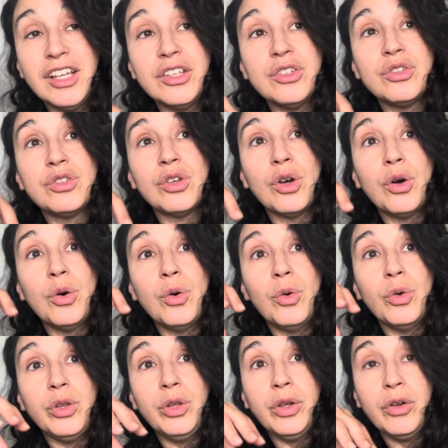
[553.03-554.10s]
So
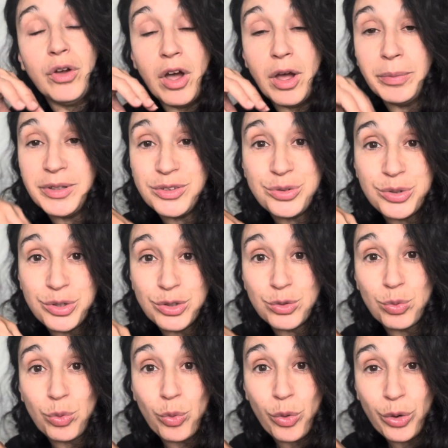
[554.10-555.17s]
you come into this
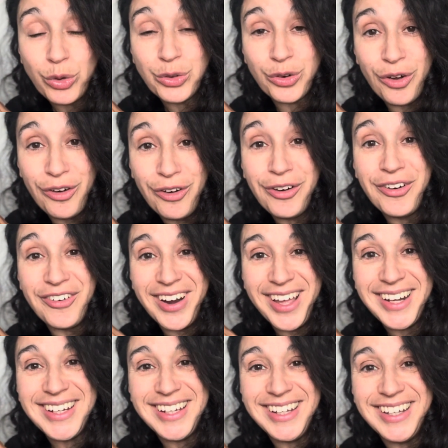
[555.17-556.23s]
world
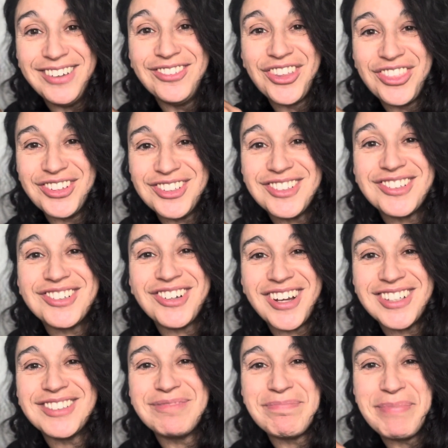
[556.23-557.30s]
already with a
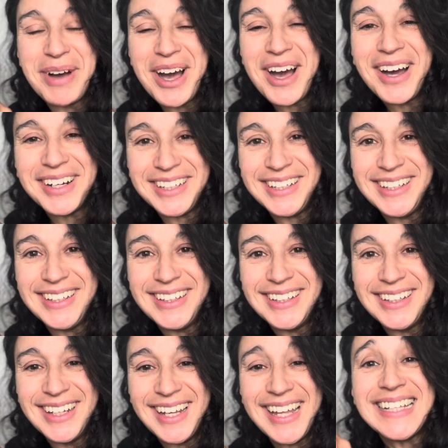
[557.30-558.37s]
stressed body.
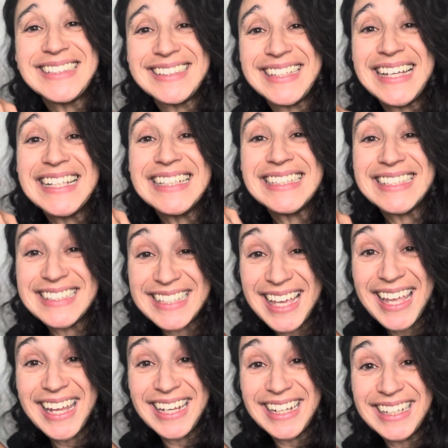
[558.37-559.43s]
It's
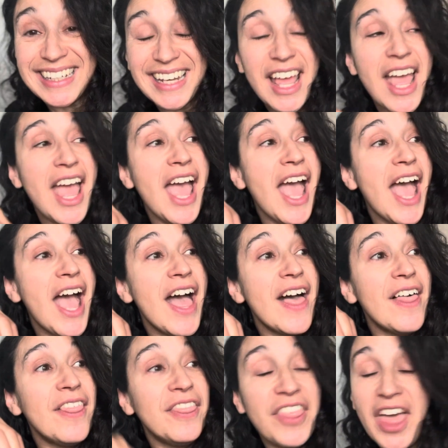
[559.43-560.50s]
insane.
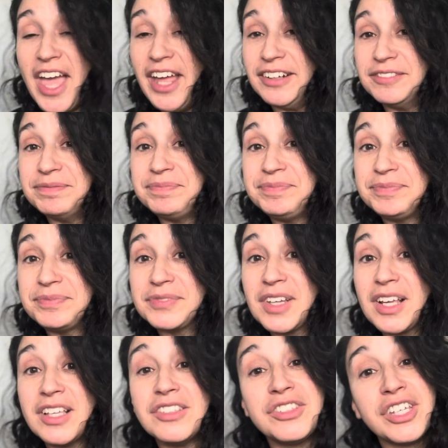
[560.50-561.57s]
Then
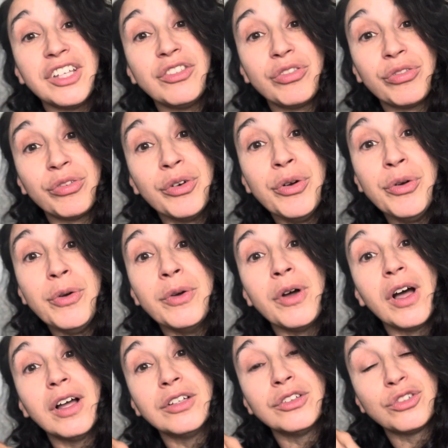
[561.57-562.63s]
sit through
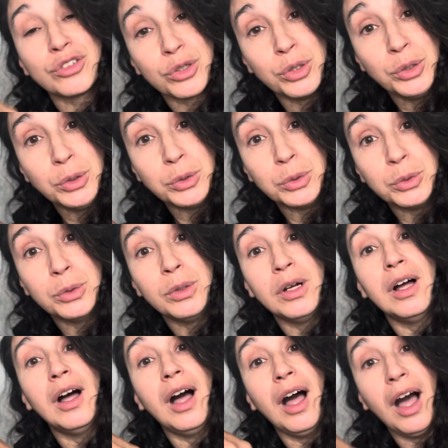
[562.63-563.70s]
school,
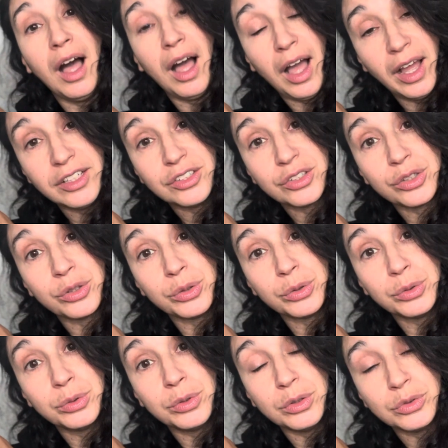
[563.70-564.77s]
high school.